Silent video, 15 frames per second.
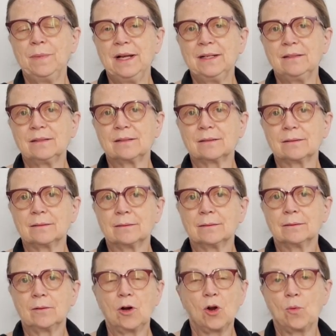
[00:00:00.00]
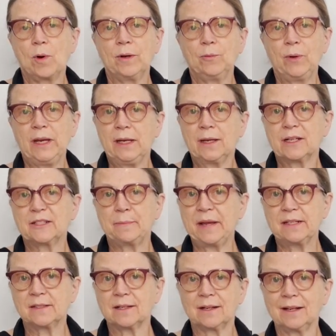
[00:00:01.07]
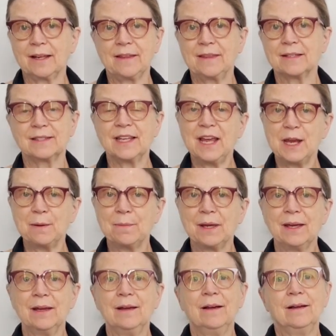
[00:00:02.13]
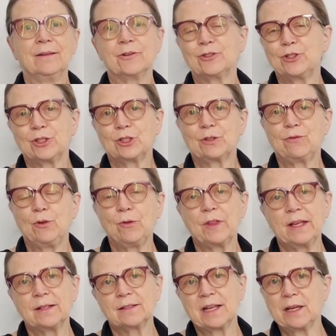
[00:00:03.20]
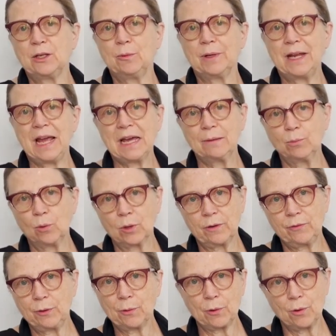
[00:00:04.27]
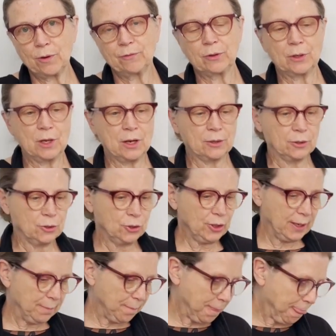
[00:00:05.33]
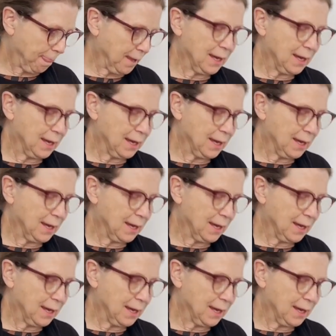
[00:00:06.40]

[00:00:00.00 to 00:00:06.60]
months or 1 week. It's basically the same. There's just a few things that you would add more if you were going for a longer trip.